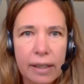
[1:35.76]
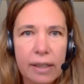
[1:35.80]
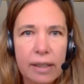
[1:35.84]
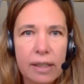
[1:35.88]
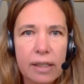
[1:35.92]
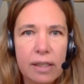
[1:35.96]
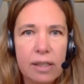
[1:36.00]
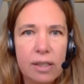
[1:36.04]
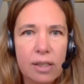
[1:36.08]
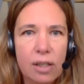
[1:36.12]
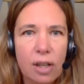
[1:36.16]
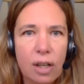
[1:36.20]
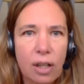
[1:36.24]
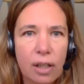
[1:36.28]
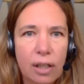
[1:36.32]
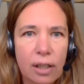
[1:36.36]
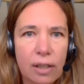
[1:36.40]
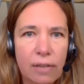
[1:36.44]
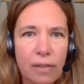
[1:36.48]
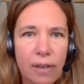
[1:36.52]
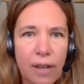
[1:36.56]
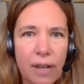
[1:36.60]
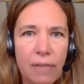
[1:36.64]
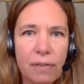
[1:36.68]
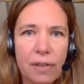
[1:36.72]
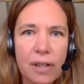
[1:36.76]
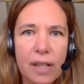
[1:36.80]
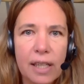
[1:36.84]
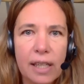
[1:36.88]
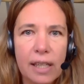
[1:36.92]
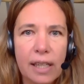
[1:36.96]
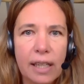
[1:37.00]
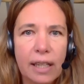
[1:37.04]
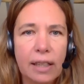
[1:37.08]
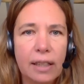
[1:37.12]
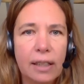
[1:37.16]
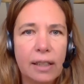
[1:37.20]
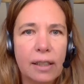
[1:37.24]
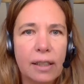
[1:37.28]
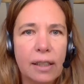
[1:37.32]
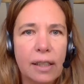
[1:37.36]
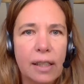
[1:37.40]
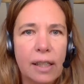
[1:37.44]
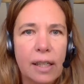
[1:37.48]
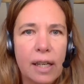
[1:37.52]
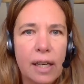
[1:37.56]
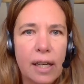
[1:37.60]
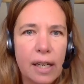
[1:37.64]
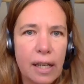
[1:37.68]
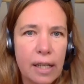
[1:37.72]
stock of everything
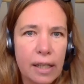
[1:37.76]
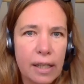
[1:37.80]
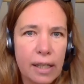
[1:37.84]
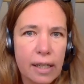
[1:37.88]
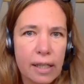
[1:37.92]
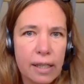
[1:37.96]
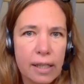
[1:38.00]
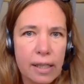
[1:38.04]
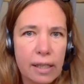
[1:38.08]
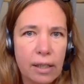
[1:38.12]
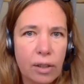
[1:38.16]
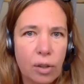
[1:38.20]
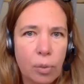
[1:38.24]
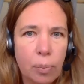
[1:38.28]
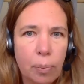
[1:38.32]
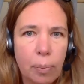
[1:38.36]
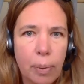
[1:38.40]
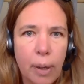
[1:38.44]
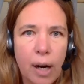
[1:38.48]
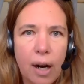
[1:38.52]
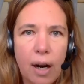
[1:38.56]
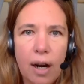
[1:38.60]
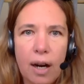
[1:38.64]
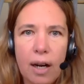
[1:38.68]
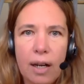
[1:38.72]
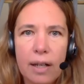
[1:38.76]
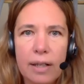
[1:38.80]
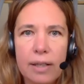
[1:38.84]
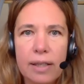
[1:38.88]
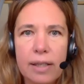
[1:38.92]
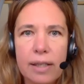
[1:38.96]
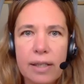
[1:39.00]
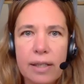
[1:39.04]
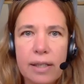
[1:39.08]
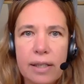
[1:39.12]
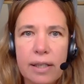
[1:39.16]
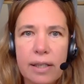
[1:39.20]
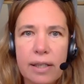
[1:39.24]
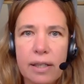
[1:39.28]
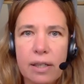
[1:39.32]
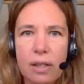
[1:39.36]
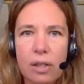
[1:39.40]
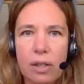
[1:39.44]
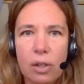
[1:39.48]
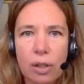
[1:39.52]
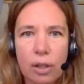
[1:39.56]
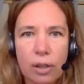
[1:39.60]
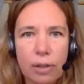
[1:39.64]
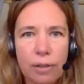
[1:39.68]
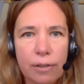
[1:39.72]
that is in your past,
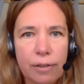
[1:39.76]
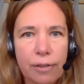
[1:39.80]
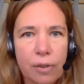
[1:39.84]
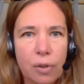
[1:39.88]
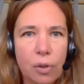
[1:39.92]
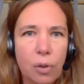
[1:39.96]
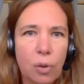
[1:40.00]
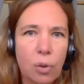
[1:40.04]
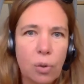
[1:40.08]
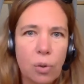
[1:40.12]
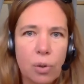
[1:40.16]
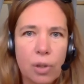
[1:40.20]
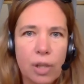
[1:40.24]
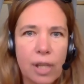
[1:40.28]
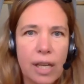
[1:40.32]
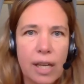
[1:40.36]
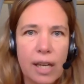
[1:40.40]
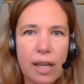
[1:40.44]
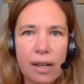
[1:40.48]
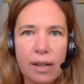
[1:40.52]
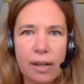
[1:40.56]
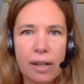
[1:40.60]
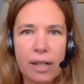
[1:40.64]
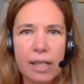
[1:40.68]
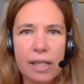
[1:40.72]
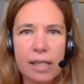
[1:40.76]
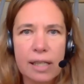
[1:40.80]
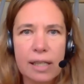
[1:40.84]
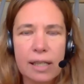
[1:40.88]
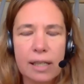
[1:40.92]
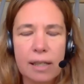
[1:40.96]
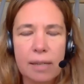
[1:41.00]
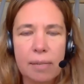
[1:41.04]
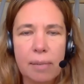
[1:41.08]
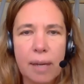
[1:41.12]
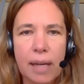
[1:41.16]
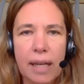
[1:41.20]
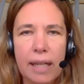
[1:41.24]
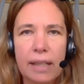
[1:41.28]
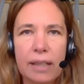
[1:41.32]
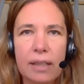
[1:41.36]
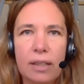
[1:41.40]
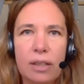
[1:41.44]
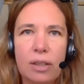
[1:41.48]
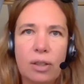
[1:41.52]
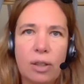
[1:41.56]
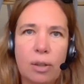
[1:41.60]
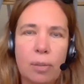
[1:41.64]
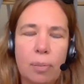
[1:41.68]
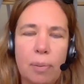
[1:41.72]
look for the areas that
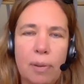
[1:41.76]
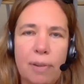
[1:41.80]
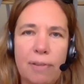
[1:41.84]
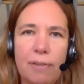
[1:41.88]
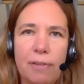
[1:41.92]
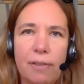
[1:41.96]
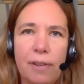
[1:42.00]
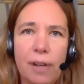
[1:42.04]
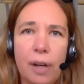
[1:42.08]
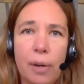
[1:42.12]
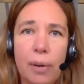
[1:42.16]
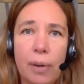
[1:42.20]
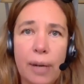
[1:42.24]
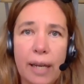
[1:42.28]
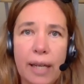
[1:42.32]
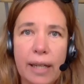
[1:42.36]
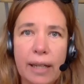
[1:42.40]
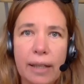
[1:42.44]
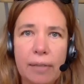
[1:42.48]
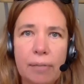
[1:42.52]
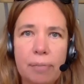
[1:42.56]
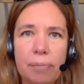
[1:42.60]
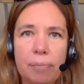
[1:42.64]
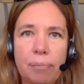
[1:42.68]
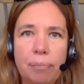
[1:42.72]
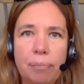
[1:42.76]
might not be flowing,